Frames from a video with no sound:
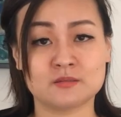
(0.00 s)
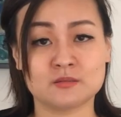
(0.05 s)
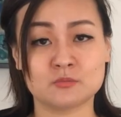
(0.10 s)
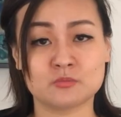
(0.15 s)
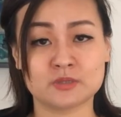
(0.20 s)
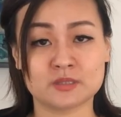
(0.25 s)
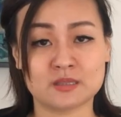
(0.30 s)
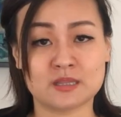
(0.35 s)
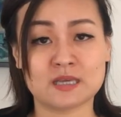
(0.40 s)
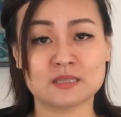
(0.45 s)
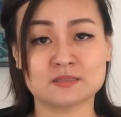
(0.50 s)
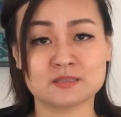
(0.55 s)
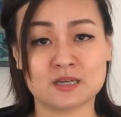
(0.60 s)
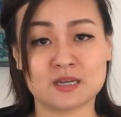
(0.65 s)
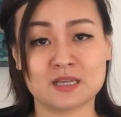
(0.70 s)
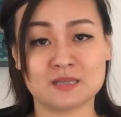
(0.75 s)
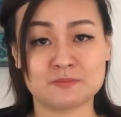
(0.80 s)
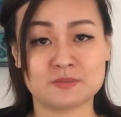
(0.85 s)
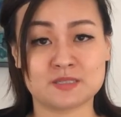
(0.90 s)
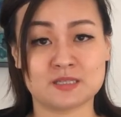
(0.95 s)
with that
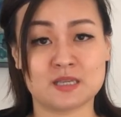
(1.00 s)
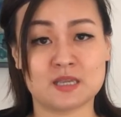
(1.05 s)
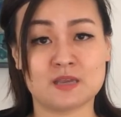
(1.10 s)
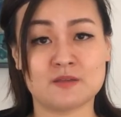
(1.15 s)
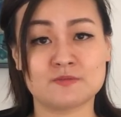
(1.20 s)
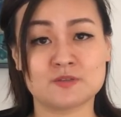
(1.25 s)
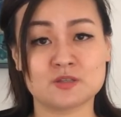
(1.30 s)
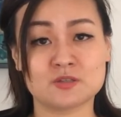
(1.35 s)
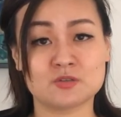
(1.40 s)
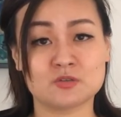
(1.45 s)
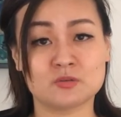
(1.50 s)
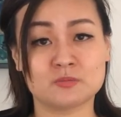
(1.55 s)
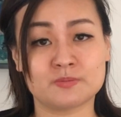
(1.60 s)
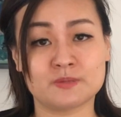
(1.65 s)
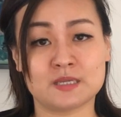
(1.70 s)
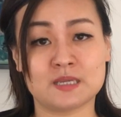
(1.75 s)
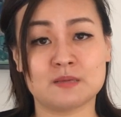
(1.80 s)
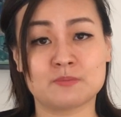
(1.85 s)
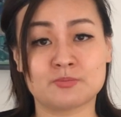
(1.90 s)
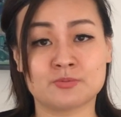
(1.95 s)
time saved, you'll
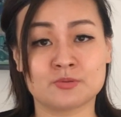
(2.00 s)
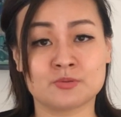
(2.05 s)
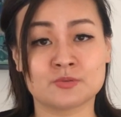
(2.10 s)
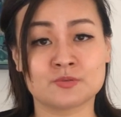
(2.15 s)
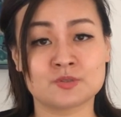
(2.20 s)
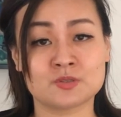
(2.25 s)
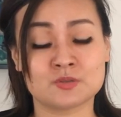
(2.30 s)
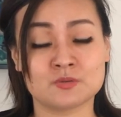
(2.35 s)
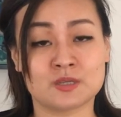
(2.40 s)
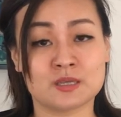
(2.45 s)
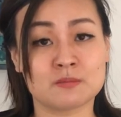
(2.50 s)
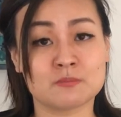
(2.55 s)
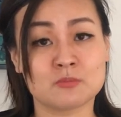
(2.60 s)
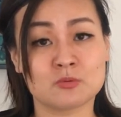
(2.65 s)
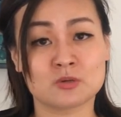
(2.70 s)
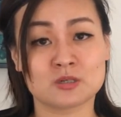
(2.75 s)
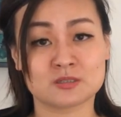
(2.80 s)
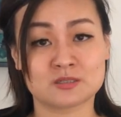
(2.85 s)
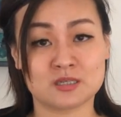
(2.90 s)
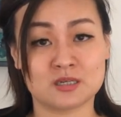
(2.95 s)
be able to get
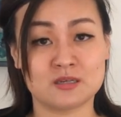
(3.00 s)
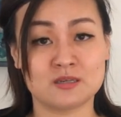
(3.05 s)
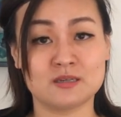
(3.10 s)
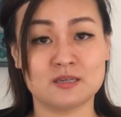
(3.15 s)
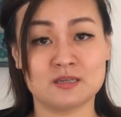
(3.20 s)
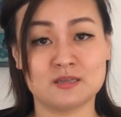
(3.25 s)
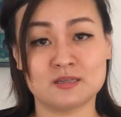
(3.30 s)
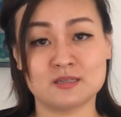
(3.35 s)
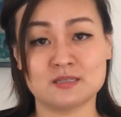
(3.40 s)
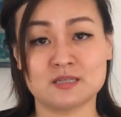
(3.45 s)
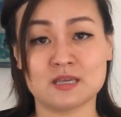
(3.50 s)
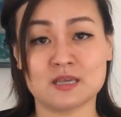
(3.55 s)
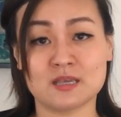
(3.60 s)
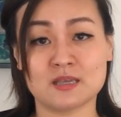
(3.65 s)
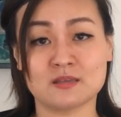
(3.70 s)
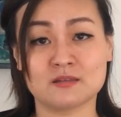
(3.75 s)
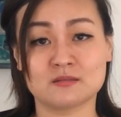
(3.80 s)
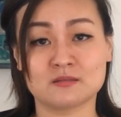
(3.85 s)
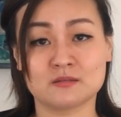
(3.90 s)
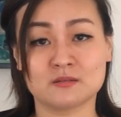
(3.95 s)
more done in the
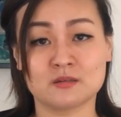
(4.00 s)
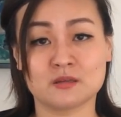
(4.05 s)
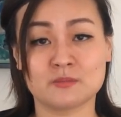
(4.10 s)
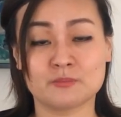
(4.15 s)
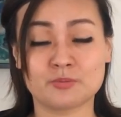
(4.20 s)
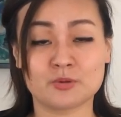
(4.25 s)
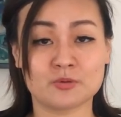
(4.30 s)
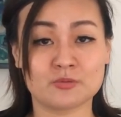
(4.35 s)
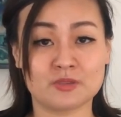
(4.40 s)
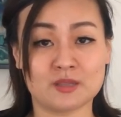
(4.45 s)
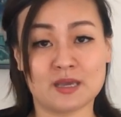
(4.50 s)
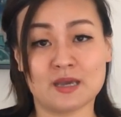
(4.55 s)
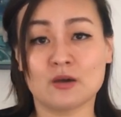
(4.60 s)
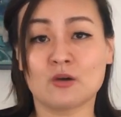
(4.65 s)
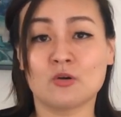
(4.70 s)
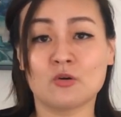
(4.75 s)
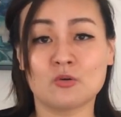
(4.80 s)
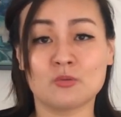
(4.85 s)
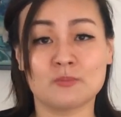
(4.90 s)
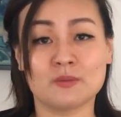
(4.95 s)
day, both at
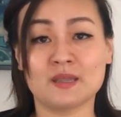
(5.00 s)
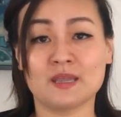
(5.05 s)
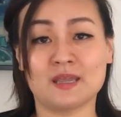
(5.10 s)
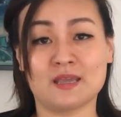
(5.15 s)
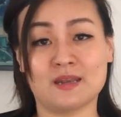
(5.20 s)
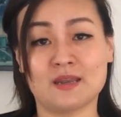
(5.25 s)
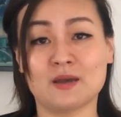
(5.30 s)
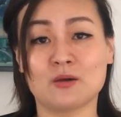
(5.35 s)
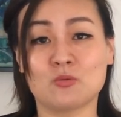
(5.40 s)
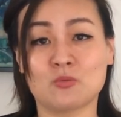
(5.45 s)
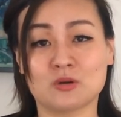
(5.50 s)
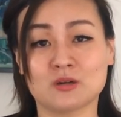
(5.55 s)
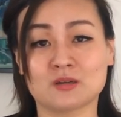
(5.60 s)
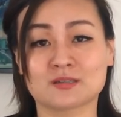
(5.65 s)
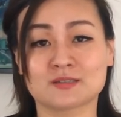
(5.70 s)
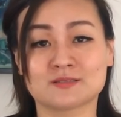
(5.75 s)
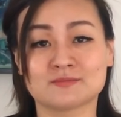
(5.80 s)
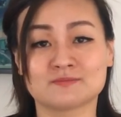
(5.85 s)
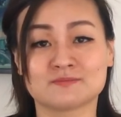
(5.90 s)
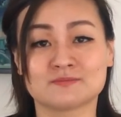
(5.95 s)
home and at work.
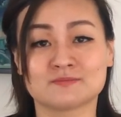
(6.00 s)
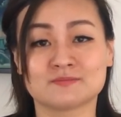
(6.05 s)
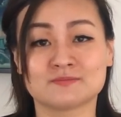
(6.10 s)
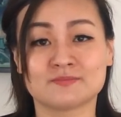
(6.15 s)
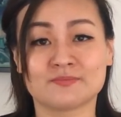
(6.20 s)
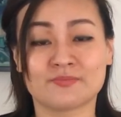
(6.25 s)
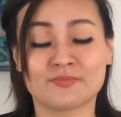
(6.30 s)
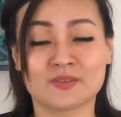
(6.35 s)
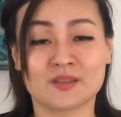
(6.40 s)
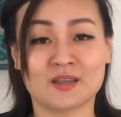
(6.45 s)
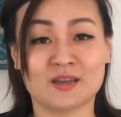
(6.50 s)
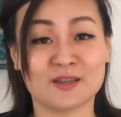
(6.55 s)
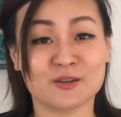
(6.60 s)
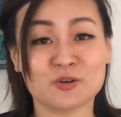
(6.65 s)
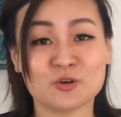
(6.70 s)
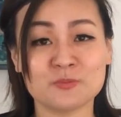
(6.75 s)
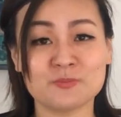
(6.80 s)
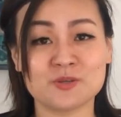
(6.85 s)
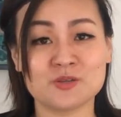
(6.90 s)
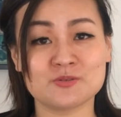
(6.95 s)
I
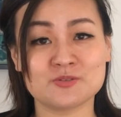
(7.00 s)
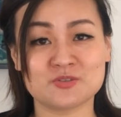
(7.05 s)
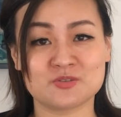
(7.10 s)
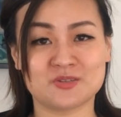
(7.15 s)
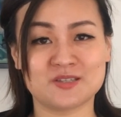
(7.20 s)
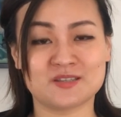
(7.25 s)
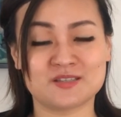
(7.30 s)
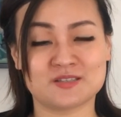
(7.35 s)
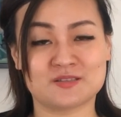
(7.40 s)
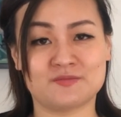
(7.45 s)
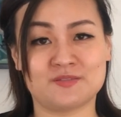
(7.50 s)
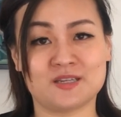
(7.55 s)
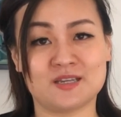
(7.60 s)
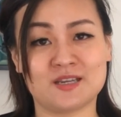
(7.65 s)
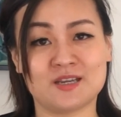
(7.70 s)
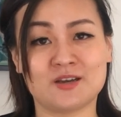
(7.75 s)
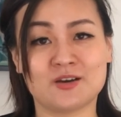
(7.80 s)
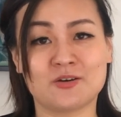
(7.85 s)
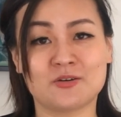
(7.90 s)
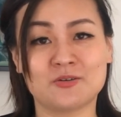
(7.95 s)
hope you enjoyed this
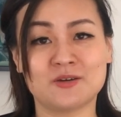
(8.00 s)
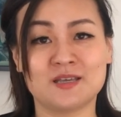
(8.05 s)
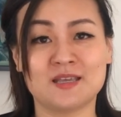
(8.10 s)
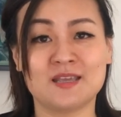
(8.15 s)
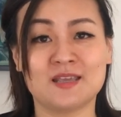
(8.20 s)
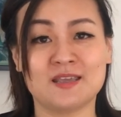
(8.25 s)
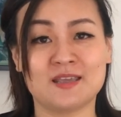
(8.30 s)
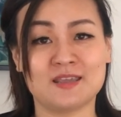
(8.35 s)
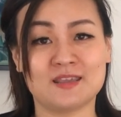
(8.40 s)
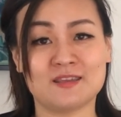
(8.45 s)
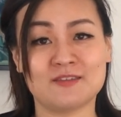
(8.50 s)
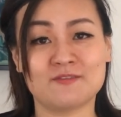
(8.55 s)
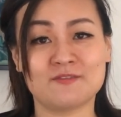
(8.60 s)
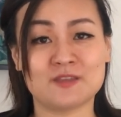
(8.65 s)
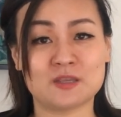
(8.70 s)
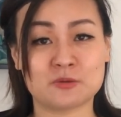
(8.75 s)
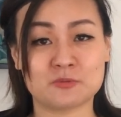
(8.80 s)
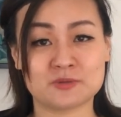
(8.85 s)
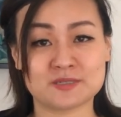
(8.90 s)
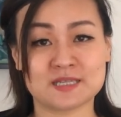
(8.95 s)
video. If
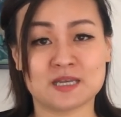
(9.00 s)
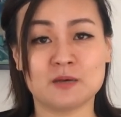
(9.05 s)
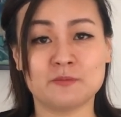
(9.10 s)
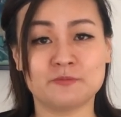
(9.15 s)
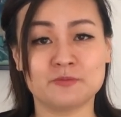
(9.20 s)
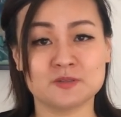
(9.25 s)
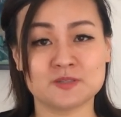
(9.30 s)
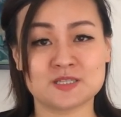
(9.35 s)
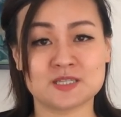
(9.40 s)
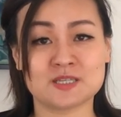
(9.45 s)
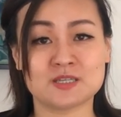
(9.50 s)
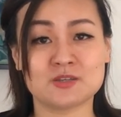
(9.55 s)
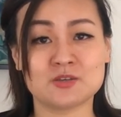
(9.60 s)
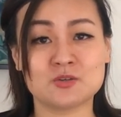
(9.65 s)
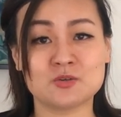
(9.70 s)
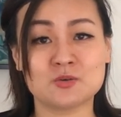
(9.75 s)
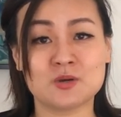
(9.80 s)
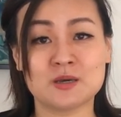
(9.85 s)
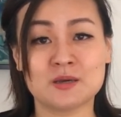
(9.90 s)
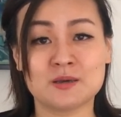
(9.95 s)
it was helpful to
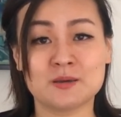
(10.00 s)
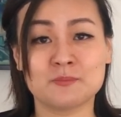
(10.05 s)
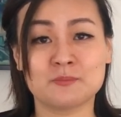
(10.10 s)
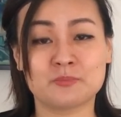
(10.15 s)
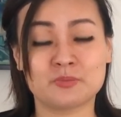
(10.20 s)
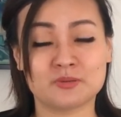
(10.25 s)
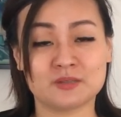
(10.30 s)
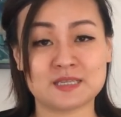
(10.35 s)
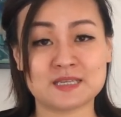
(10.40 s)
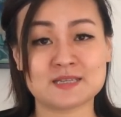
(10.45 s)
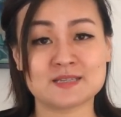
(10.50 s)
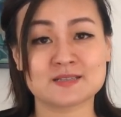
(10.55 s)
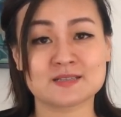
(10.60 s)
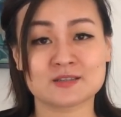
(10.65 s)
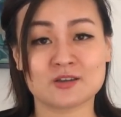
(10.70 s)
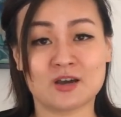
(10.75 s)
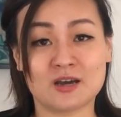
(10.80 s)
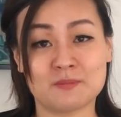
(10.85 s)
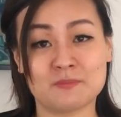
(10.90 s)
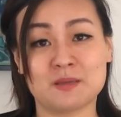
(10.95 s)
you, please
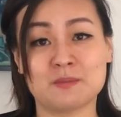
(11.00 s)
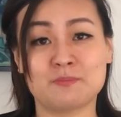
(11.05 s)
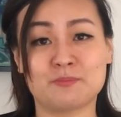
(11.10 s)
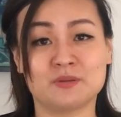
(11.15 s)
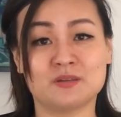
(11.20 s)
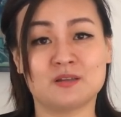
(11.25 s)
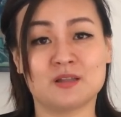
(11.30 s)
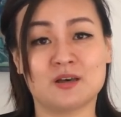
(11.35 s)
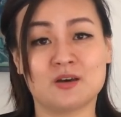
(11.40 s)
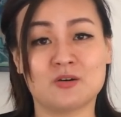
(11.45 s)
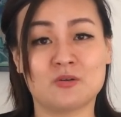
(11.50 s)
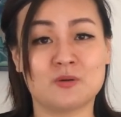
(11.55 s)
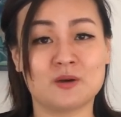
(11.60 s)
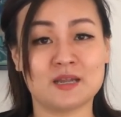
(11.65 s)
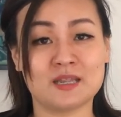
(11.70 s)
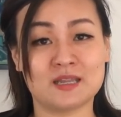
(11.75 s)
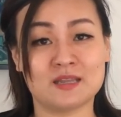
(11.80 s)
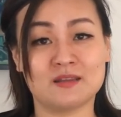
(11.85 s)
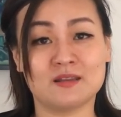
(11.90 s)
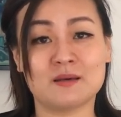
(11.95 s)
comment below
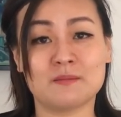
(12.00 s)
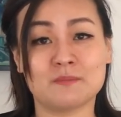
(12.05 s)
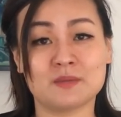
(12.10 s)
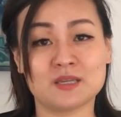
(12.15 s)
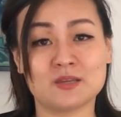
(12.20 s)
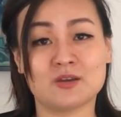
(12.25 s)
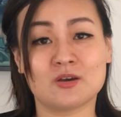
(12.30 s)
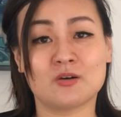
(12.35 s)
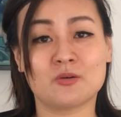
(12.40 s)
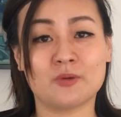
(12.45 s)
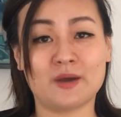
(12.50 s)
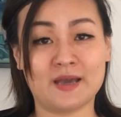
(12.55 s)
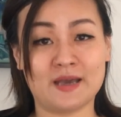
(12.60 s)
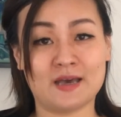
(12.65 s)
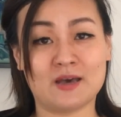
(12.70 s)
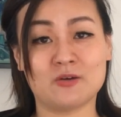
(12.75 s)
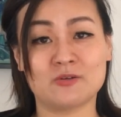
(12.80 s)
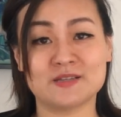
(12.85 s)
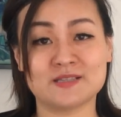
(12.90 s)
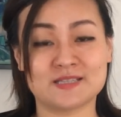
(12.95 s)
and let me know
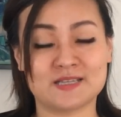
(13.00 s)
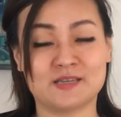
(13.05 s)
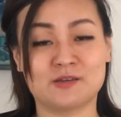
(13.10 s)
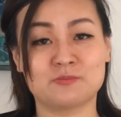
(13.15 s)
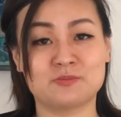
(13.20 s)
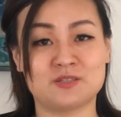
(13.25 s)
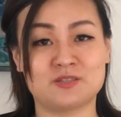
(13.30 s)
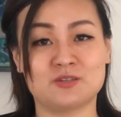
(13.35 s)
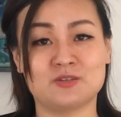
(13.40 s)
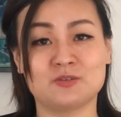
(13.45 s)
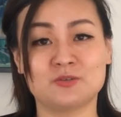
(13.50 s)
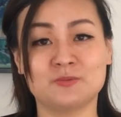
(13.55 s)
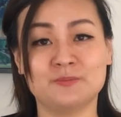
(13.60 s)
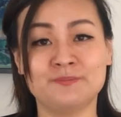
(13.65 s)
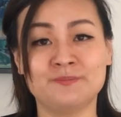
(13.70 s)
how it's helped you.